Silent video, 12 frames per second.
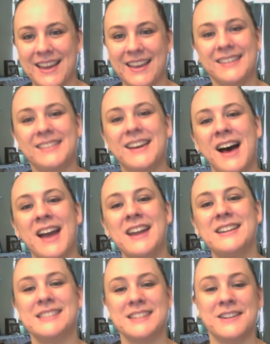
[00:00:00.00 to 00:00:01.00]
God
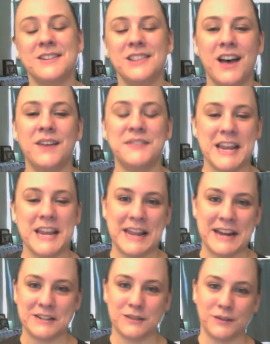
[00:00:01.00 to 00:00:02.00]
still loves and
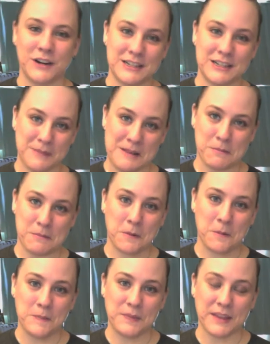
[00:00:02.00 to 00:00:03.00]
cares for his
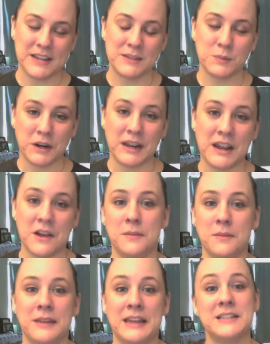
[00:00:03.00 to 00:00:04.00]
people and is working on
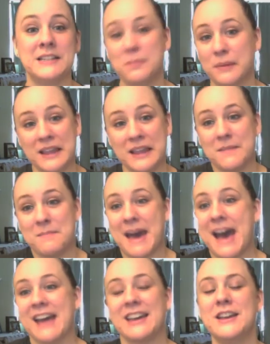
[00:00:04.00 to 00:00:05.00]
a plan to bring them
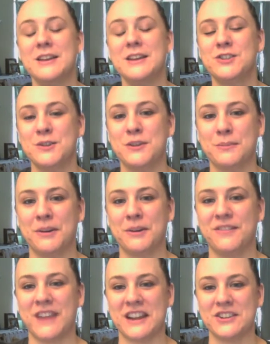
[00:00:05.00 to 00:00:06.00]
back to the
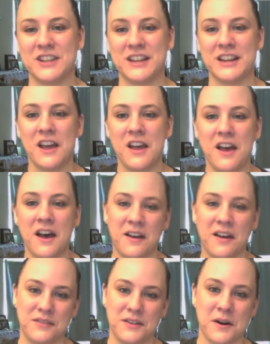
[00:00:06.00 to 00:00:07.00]
perfection
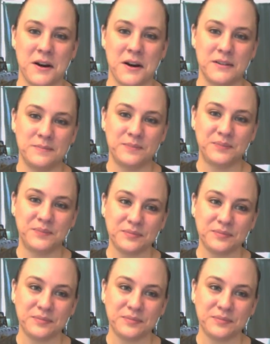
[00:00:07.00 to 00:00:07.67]
of the garden.